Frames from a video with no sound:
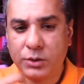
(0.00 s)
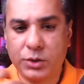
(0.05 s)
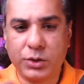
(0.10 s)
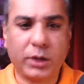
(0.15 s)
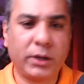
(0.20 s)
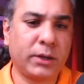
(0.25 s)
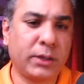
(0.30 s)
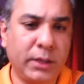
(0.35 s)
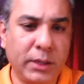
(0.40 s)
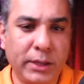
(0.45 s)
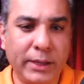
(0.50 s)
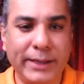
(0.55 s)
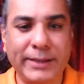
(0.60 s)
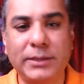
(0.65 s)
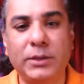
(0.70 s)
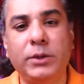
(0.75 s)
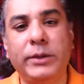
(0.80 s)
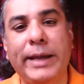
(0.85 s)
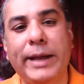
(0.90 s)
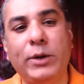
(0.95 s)
Turkey is
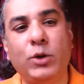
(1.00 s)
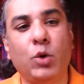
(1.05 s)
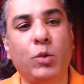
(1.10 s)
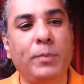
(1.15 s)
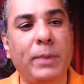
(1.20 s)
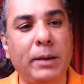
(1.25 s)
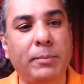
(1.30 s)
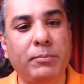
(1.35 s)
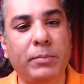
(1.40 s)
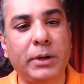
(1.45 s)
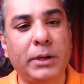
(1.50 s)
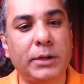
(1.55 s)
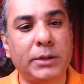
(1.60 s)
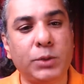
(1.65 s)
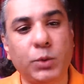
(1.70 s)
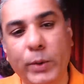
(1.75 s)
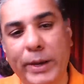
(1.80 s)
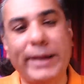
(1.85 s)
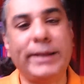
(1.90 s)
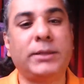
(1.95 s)
a NATO member,
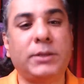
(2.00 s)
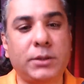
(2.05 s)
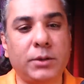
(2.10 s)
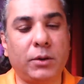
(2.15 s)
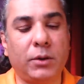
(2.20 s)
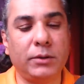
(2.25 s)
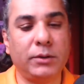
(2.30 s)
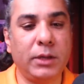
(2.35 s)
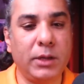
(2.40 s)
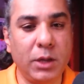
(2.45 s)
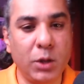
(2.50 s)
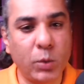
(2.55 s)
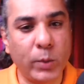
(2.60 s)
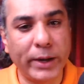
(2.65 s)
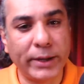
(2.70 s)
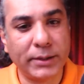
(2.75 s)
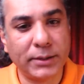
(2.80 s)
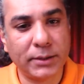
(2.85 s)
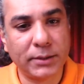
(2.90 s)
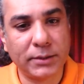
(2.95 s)
so it's on the
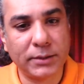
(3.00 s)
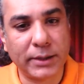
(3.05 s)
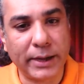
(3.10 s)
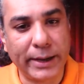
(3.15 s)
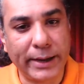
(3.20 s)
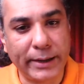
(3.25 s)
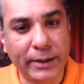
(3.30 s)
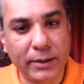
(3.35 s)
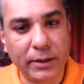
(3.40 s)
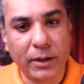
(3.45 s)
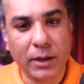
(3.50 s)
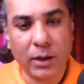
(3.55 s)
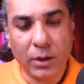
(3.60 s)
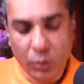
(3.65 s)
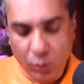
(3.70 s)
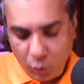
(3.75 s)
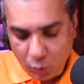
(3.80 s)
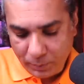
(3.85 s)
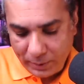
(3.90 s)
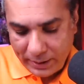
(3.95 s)
US side.
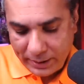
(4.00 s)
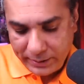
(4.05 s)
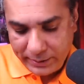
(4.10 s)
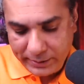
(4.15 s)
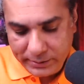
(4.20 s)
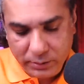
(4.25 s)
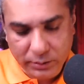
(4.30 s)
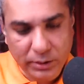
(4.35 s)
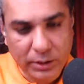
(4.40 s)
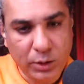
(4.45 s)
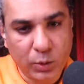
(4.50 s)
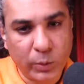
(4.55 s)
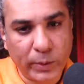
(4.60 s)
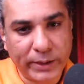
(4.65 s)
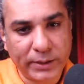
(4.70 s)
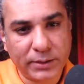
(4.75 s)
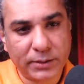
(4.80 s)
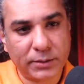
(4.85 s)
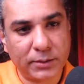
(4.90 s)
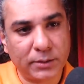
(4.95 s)
Oman is on the
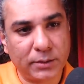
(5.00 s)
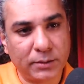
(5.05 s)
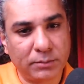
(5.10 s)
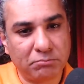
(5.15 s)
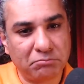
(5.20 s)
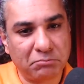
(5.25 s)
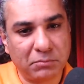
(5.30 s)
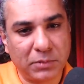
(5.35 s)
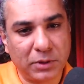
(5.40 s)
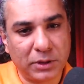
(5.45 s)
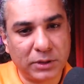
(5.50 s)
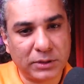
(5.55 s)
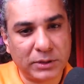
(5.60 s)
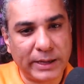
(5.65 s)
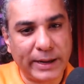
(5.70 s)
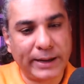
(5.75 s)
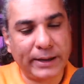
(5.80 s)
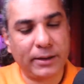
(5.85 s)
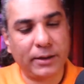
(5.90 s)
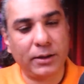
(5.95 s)
US uh,
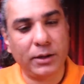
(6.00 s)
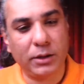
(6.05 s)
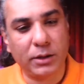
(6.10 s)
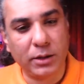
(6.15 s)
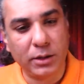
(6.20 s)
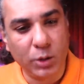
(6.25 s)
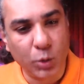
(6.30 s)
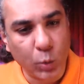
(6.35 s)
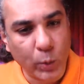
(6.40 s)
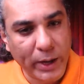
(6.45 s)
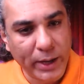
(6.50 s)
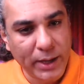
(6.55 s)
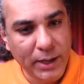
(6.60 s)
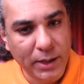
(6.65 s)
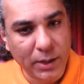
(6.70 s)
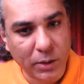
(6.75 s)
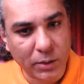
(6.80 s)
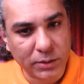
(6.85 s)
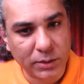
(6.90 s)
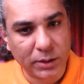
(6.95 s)
side. The
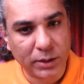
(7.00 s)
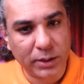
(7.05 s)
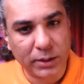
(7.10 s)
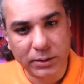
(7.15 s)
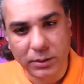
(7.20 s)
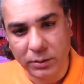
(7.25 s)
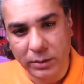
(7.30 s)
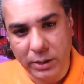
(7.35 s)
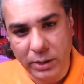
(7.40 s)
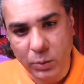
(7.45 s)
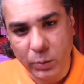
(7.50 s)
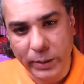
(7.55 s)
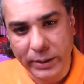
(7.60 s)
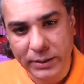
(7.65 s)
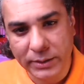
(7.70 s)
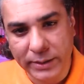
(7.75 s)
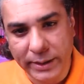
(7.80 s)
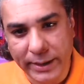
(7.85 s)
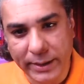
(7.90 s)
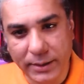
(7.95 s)
UAE is on the
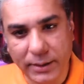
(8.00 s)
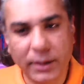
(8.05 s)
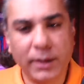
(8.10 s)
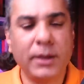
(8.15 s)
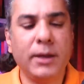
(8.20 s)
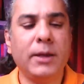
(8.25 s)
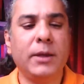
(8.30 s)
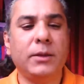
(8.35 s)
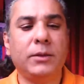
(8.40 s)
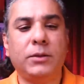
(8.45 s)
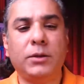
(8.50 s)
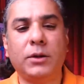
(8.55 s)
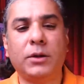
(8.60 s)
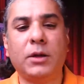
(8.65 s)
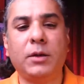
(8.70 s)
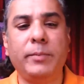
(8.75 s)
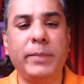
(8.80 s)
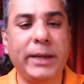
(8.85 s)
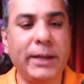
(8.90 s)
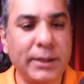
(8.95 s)
US side.
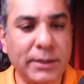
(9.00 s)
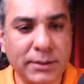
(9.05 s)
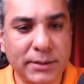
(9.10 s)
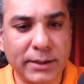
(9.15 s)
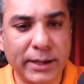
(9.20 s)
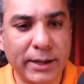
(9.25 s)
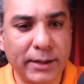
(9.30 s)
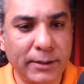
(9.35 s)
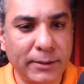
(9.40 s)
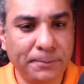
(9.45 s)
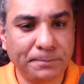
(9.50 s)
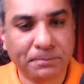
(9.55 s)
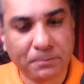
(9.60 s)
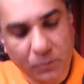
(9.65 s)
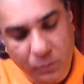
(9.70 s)
Turkmenistan,